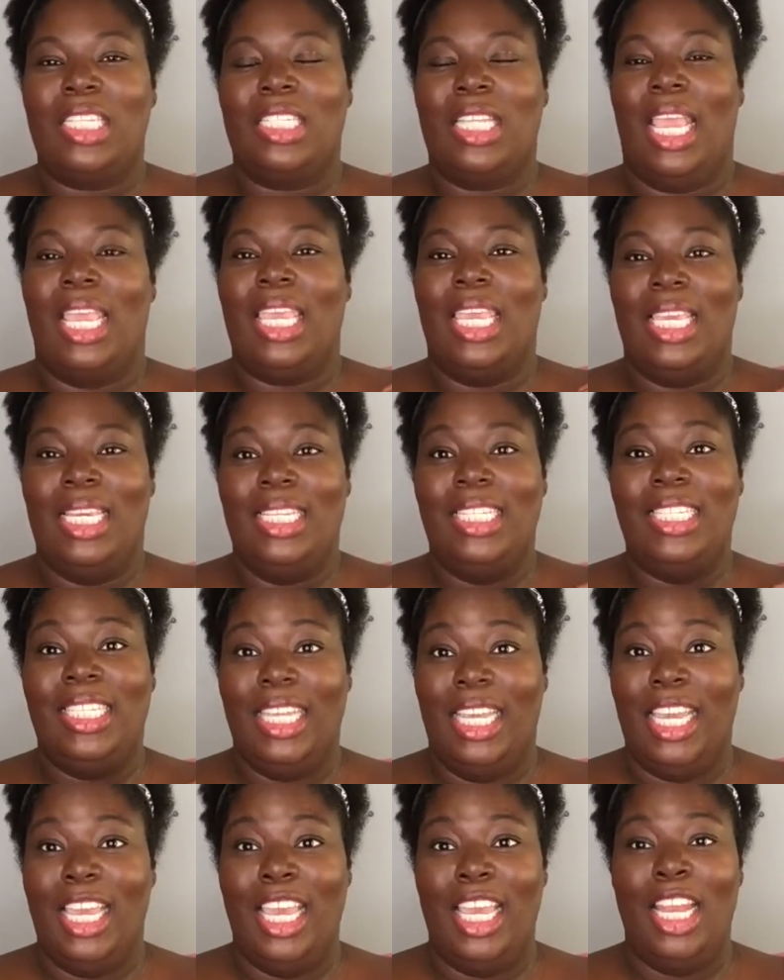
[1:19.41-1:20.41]
that he
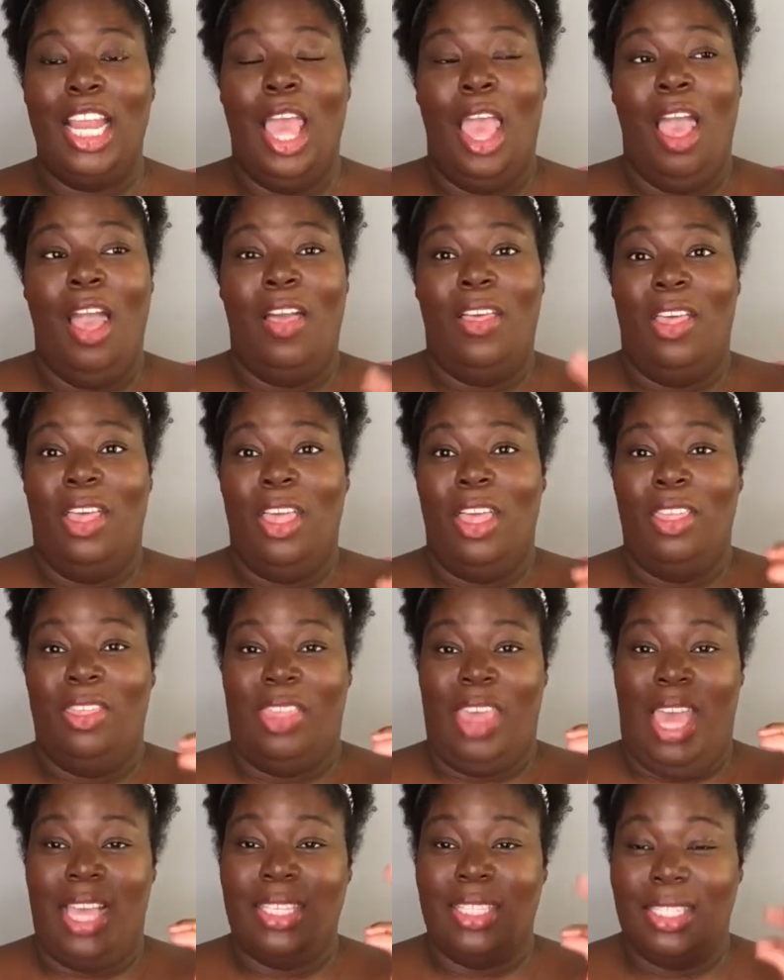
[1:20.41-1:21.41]
did,
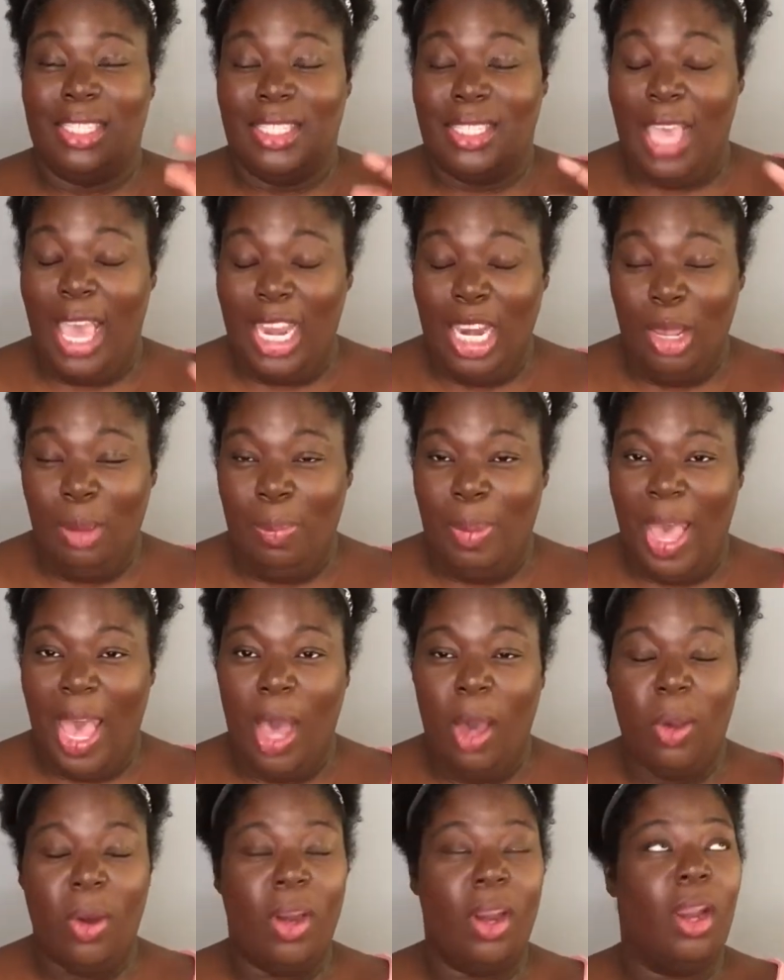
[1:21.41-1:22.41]
that setting
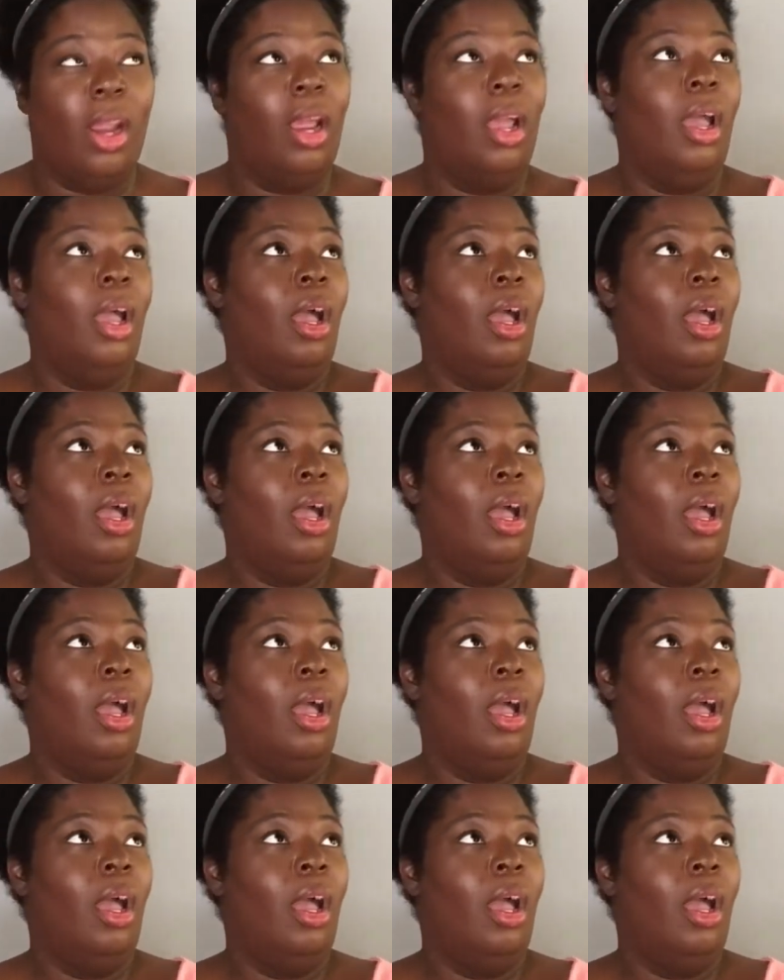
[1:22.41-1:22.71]
powder.